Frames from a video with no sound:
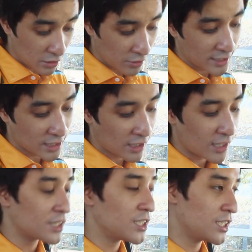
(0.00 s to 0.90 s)
okay, the
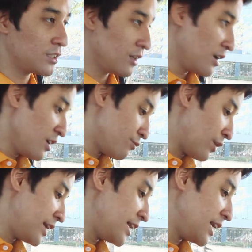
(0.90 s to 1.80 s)
clutch is
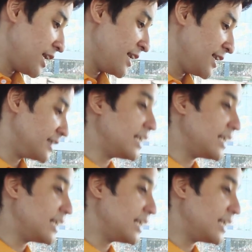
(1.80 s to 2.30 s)
very